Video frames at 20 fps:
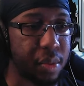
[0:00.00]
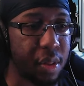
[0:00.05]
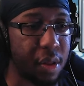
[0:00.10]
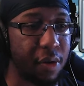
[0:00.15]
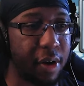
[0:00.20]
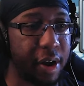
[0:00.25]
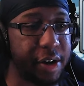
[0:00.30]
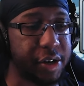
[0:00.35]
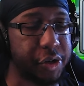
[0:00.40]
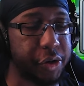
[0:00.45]

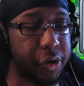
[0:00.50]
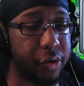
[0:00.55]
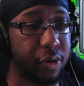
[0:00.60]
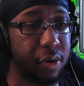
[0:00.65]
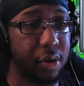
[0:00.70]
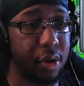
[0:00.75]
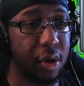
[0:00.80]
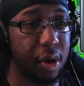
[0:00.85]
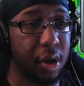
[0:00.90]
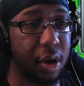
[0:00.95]
right? So
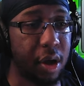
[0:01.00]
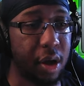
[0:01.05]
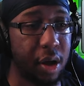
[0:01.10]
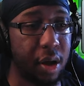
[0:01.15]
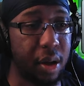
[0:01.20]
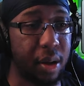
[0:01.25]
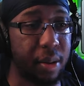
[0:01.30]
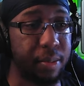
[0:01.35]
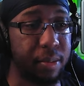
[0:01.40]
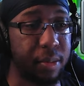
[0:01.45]

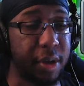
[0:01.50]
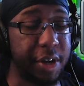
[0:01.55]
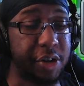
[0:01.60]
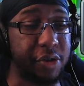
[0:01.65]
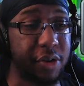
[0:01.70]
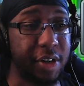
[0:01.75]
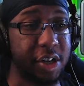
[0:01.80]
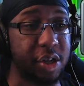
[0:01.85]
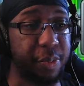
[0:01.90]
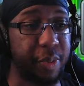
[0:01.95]
the Easter
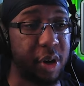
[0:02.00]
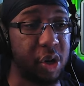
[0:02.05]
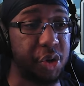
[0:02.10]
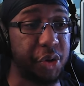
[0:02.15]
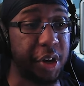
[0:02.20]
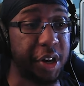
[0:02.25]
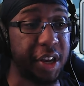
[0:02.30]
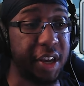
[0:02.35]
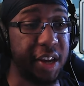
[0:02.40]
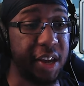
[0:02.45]
egg disappears, you
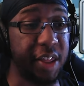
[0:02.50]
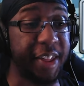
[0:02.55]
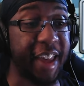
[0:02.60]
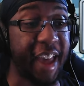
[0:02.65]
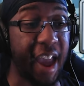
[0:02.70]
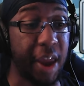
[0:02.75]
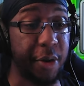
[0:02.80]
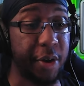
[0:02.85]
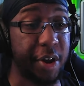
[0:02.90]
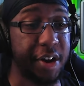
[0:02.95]
get healing
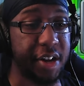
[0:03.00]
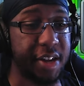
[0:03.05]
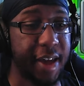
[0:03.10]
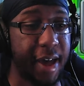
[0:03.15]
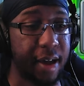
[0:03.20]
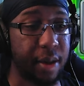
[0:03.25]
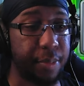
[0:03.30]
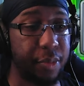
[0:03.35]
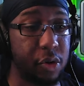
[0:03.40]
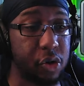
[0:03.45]
and you get an
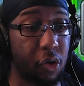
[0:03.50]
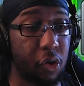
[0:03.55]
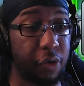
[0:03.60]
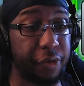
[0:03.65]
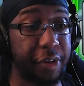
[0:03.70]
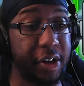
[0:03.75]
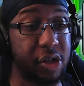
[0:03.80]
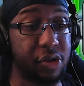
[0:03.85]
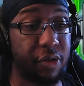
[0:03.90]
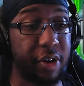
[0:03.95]
attack boost. Or if
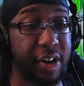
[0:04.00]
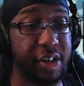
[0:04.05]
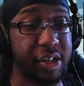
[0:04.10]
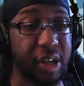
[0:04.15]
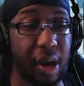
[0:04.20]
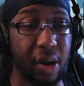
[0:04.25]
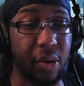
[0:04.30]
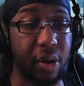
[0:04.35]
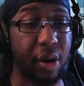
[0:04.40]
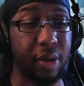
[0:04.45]
the Easter egg is
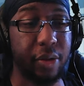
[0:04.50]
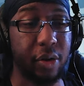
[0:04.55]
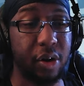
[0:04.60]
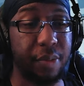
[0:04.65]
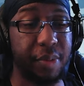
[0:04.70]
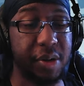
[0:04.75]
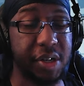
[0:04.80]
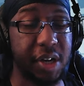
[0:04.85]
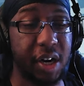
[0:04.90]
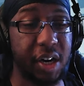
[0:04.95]
there, you get a
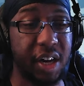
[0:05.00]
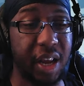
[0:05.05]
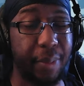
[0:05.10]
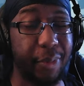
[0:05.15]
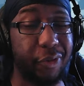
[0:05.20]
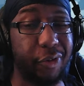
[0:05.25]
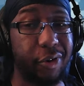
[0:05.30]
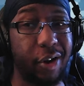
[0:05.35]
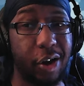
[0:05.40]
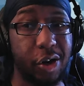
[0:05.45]
30% damage
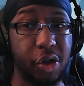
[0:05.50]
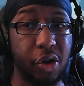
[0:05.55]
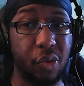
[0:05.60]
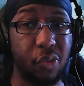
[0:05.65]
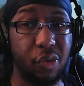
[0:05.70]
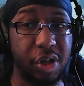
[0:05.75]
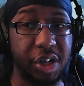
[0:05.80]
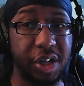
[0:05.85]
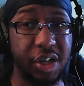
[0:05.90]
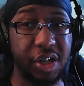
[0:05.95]
reduction,
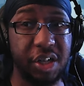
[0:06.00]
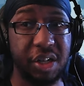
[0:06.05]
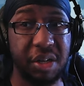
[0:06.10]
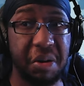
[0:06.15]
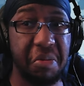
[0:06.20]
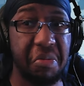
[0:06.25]
which is